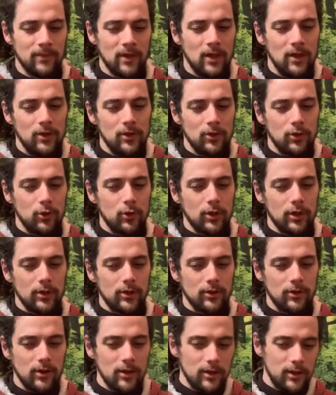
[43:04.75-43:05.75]
you can
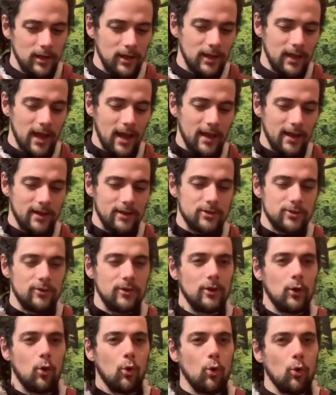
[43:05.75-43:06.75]
engage the
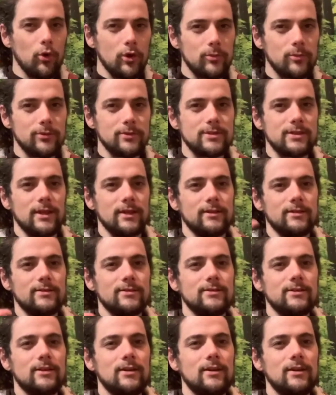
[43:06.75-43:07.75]
audible sense.
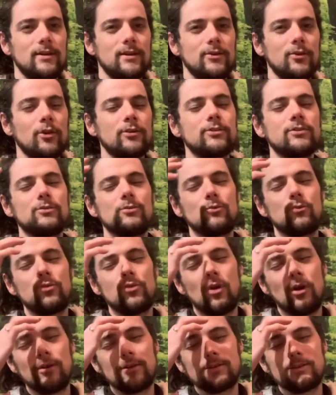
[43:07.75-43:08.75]

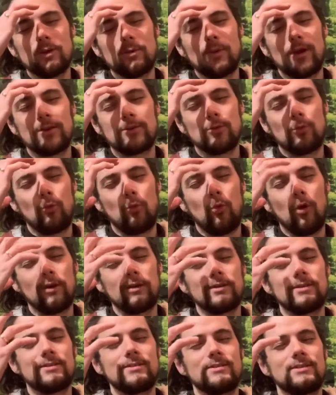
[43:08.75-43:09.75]
Not so much what
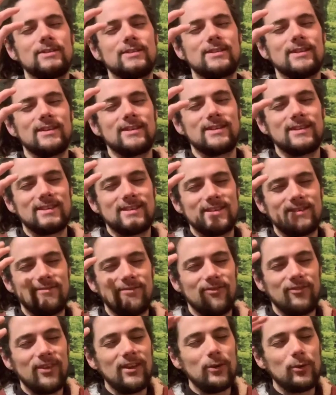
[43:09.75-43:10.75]
does it
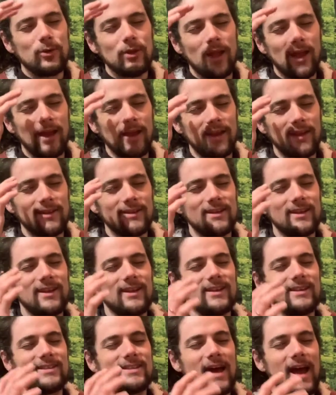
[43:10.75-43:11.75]
feel like in a
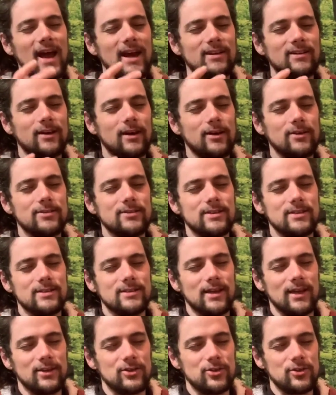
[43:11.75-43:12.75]
tactile
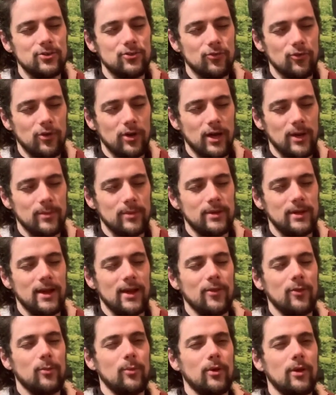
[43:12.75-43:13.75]
sensation, drawing up and down
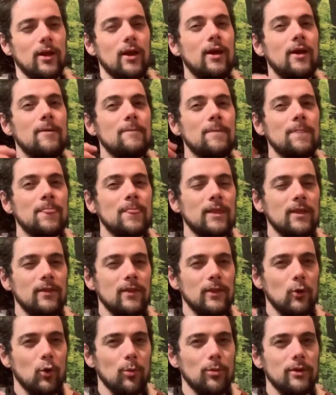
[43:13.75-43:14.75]
the body in the
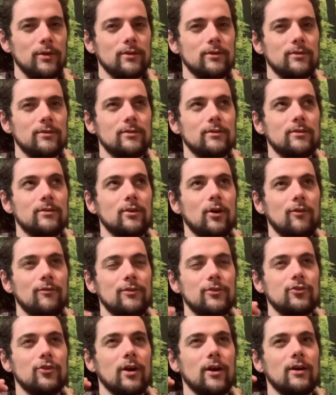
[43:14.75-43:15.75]
orbit of the
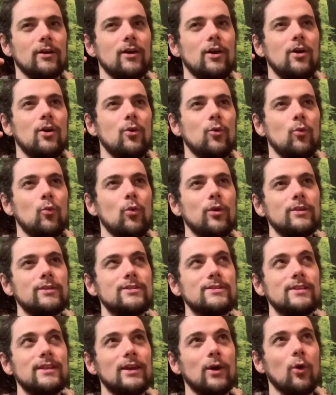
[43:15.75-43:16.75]
trunk. What's
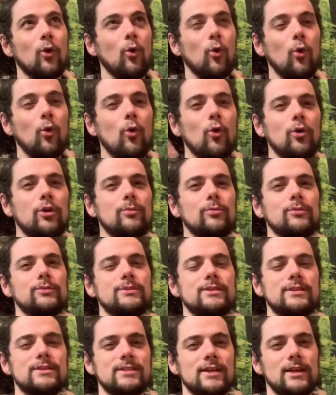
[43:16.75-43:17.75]
the audible
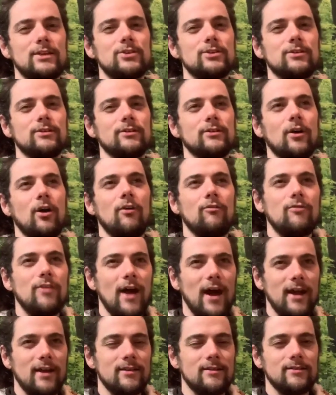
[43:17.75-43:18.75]
sensation of
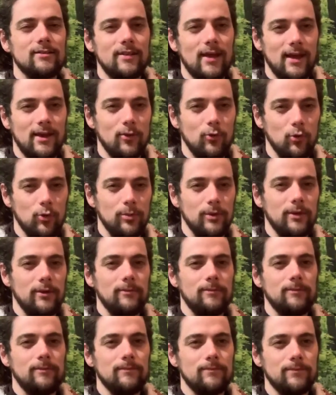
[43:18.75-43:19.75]
that orbit?
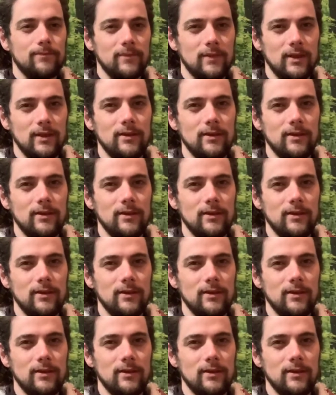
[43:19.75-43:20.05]
Yeah,